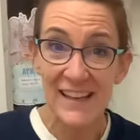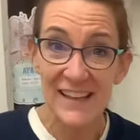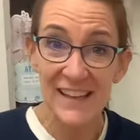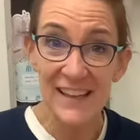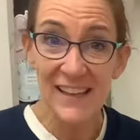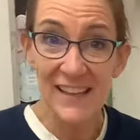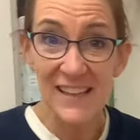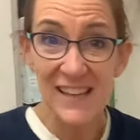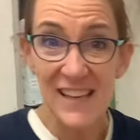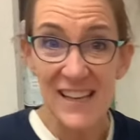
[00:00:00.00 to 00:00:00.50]

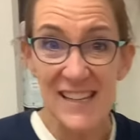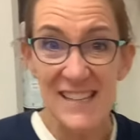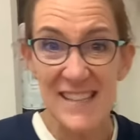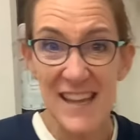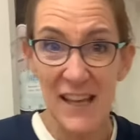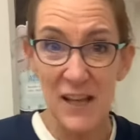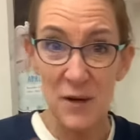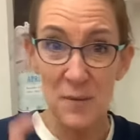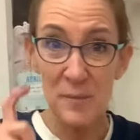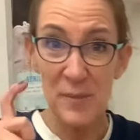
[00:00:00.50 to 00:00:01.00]
it,
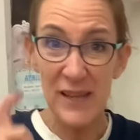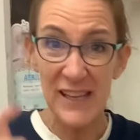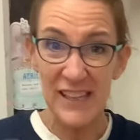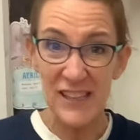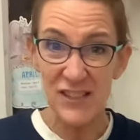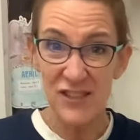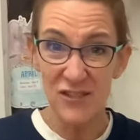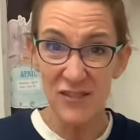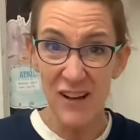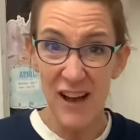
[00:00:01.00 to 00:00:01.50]
take a
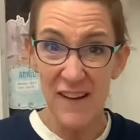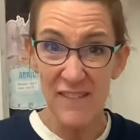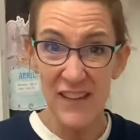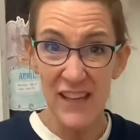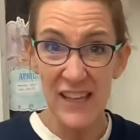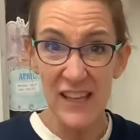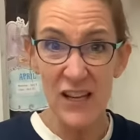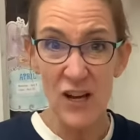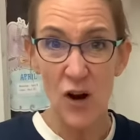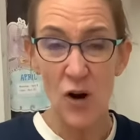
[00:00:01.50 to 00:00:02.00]
picture of
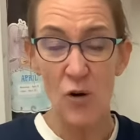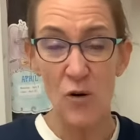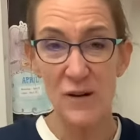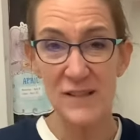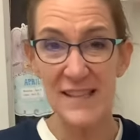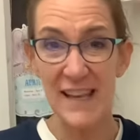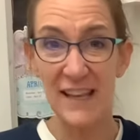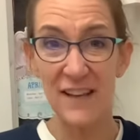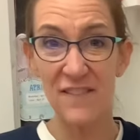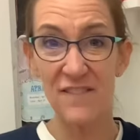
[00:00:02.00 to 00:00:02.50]
it or
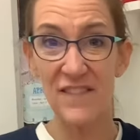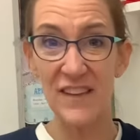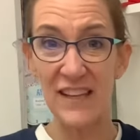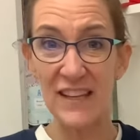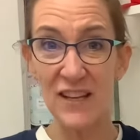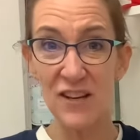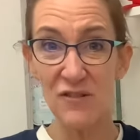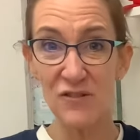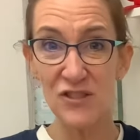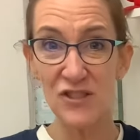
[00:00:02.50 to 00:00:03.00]
take a
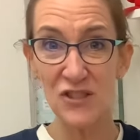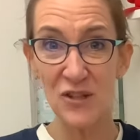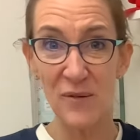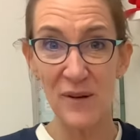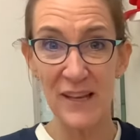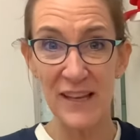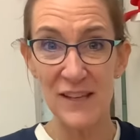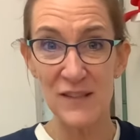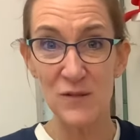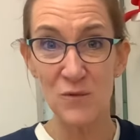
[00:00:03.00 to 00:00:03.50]
video
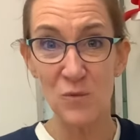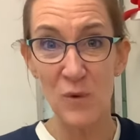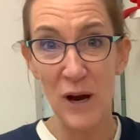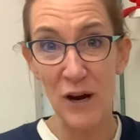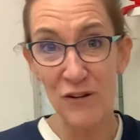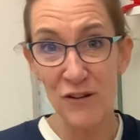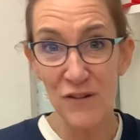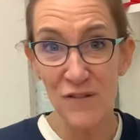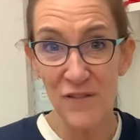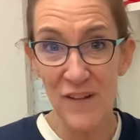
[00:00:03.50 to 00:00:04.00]
showing us where
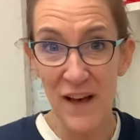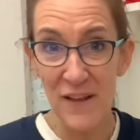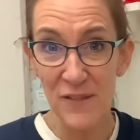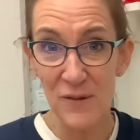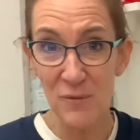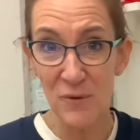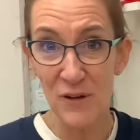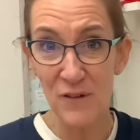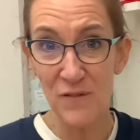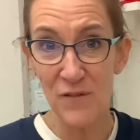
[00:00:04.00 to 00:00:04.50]
you found the
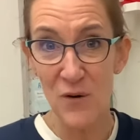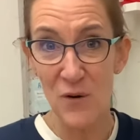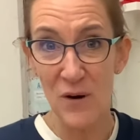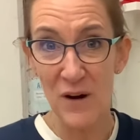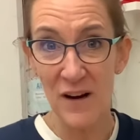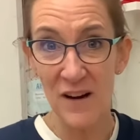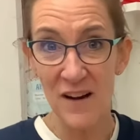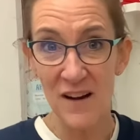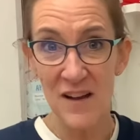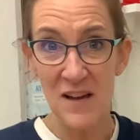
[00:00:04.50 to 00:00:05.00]
word
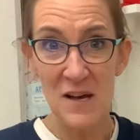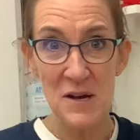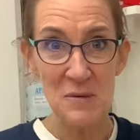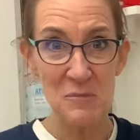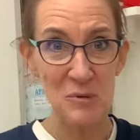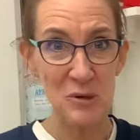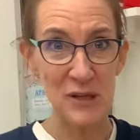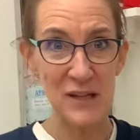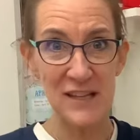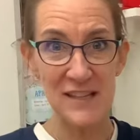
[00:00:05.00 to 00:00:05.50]
for,
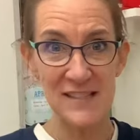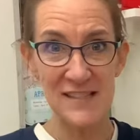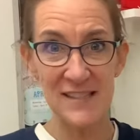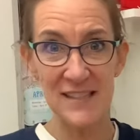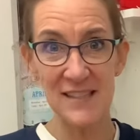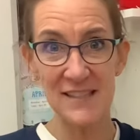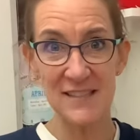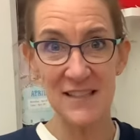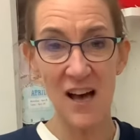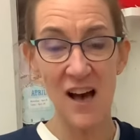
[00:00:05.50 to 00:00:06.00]
put it in
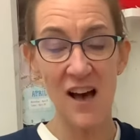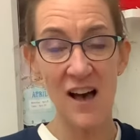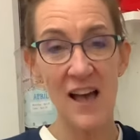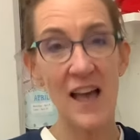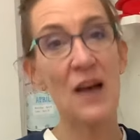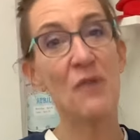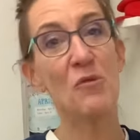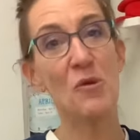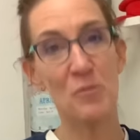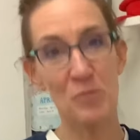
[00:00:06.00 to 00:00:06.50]
Seesaw,
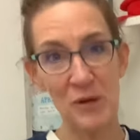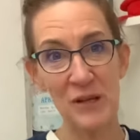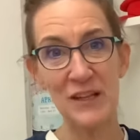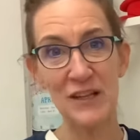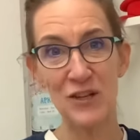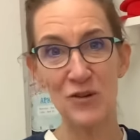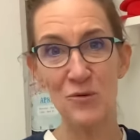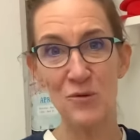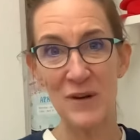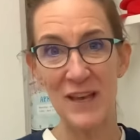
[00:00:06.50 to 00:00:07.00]
and we'll put
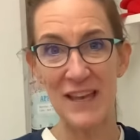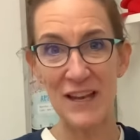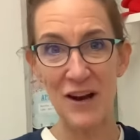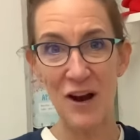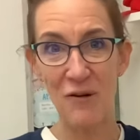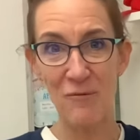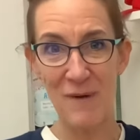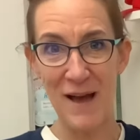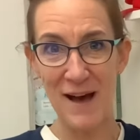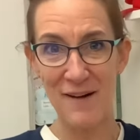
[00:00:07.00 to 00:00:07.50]
you in
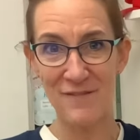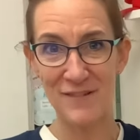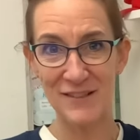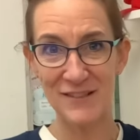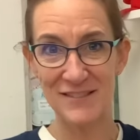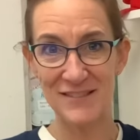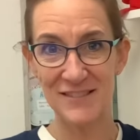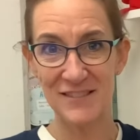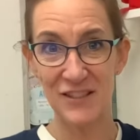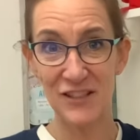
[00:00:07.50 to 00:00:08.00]
our raffle.
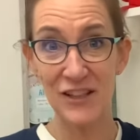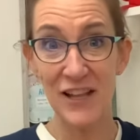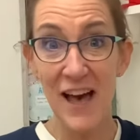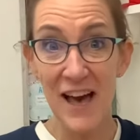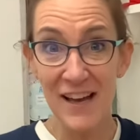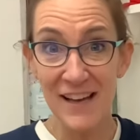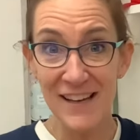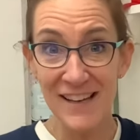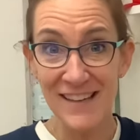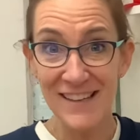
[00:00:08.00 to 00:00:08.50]
Good
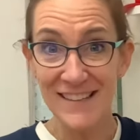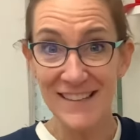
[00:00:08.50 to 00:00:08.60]
luck!